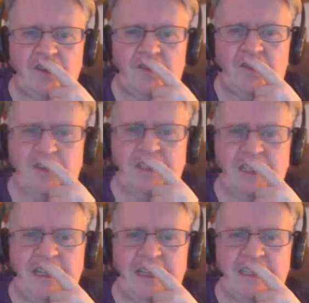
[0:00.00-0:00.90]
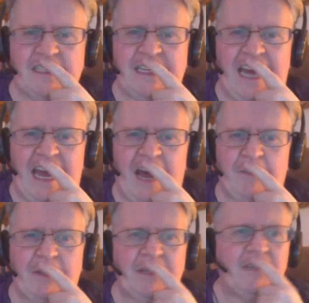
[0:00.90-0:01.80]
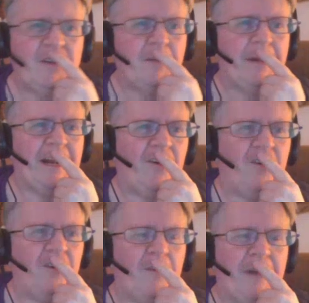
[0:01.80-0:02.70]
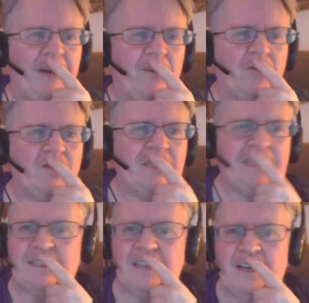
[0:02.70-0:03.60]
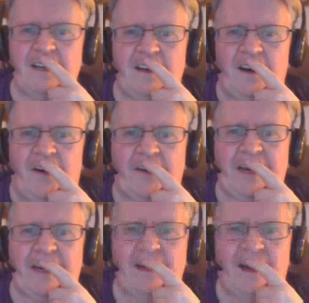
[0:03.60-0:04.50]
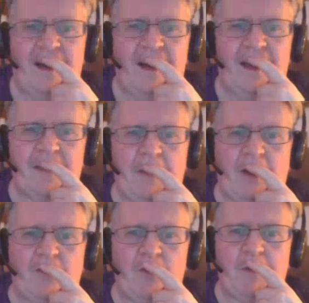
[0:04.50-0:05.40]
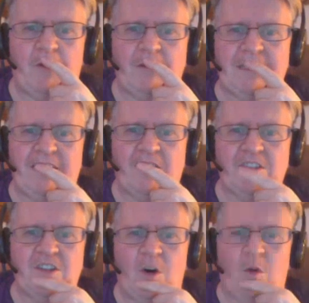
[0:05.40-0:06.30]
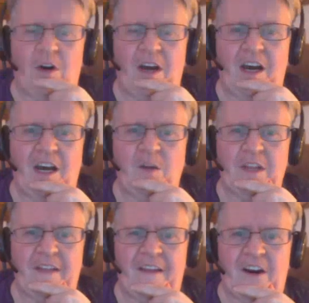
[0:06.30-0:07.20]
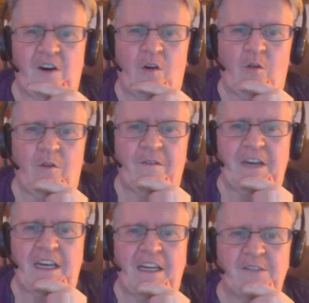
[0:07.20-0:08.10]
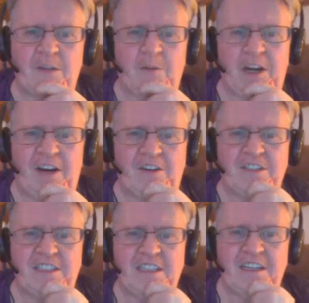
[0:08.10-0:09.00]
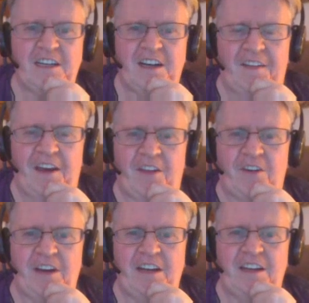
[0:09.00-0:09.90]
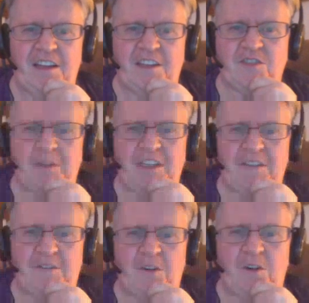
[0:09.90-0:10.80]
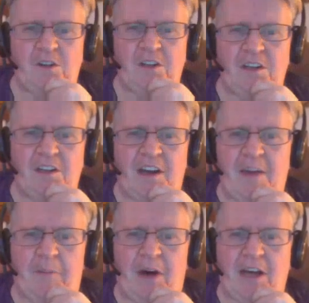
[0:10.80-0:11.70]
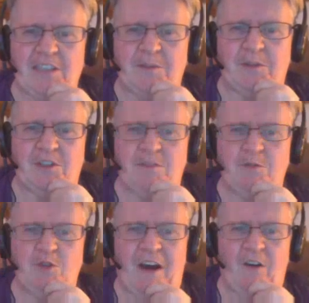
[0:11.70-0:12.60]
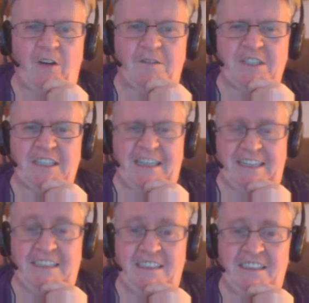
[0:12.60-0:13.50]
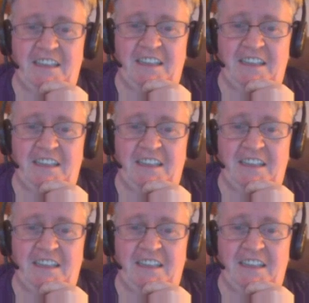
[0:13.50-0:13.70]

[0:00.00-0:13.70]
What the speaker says: Traversing this gap. Wait a minute, how hurt am I? Oh, Jesus. Okay, and the mountain will be risky. There is nowhere to hide within the narrow ravine. If someone enters on the other end, this will be difficult, nigh impossible, to move out of sight.